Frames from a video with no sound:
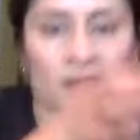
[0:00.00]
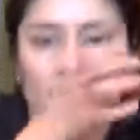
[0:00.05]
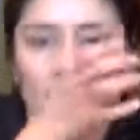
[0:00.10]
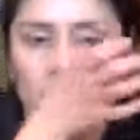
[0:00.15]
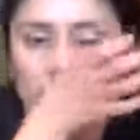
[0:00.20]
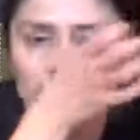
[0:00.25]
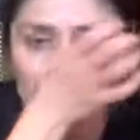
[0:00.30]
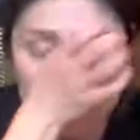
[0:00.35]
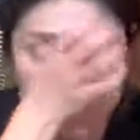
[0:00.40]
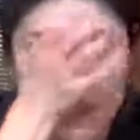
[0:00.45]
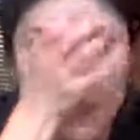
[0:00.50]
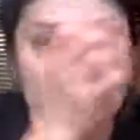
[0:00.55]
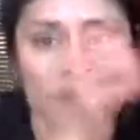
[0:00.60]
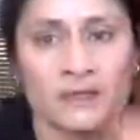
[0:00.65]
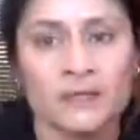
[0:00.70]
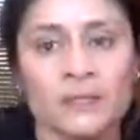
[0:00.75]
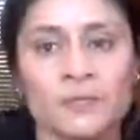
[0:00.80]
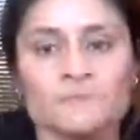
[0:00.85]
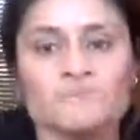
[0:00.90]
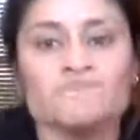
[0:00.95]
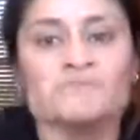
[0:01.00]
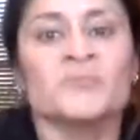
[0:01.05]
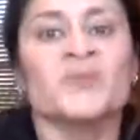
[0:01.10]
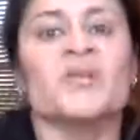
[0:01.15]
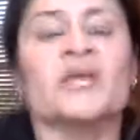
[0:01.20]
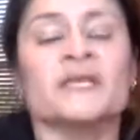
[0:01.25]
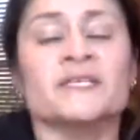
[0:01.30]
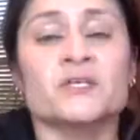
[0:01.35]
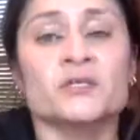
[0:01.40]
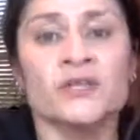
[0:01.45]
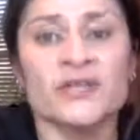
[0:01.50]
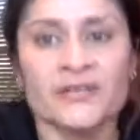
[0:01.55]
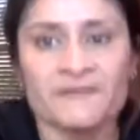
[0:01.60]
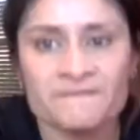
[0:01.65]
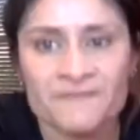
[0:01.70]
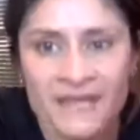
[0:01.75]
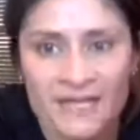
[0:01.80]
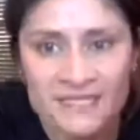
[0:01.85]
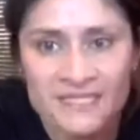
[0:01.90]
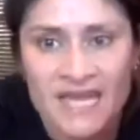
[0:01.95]
Okay, you guys are
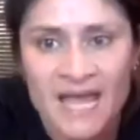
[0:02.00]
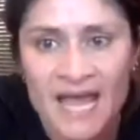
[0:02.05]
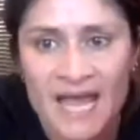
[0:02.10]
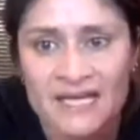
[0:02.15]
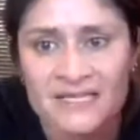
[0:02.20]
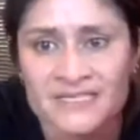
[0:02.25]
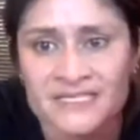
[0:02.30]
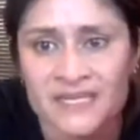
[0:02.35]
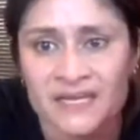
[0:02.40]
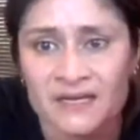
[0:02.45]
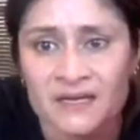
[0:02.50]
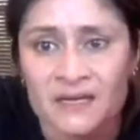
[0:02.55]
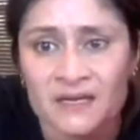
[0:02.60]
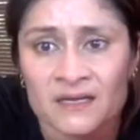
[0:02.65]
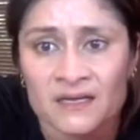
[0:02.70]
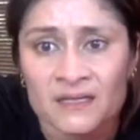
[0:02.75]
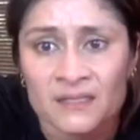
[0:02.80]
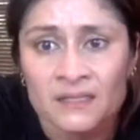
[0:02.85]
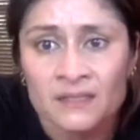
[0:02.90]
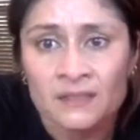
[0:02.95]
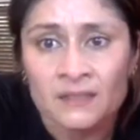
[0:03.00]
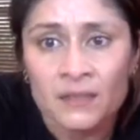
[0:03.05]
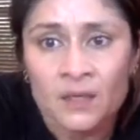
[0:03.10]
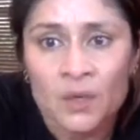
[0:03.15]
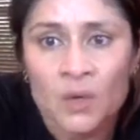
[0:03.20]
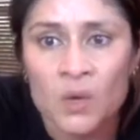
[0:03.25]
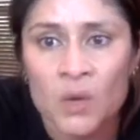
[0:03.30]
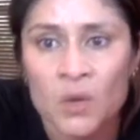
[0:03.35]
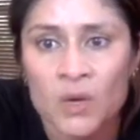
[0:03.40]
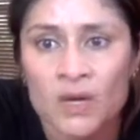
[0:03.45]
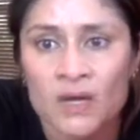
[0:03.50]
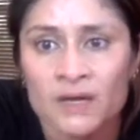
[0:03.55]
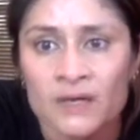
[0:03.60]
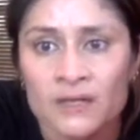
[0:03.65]
looking fantastic. Whew.